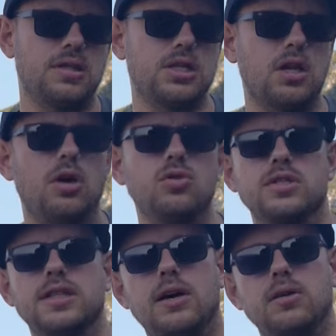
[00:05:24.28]
is
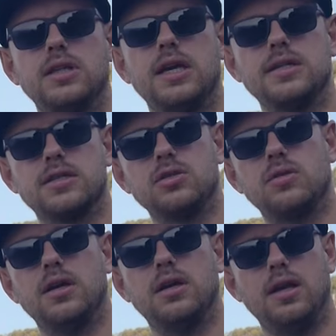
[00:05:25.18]
close nowadays
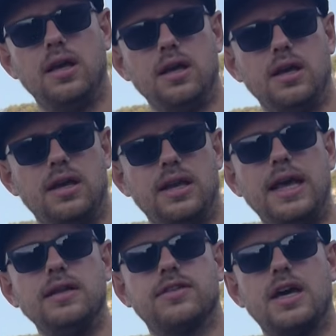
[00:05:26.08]
to an
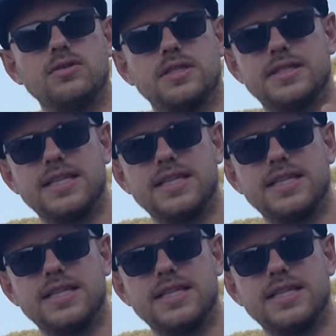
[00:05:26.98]
8000